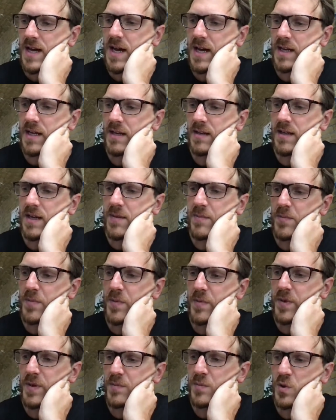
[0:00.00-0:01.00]
I can keep
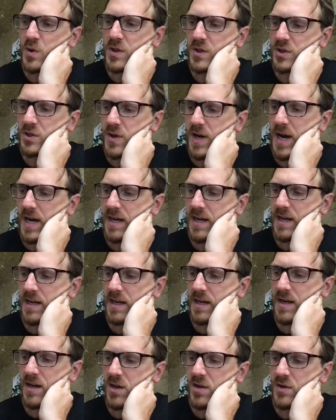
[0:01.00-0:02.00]
a bit more
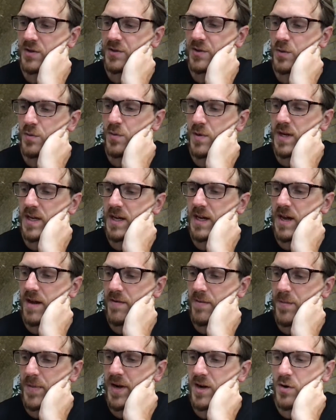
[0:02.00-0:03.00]
tracking, and also we have
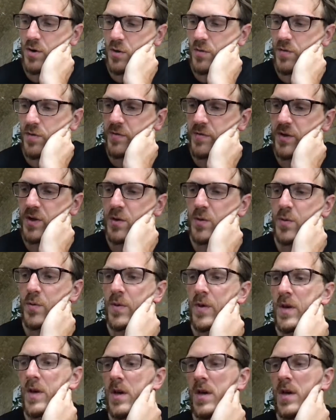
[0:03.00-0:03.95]
a better overview,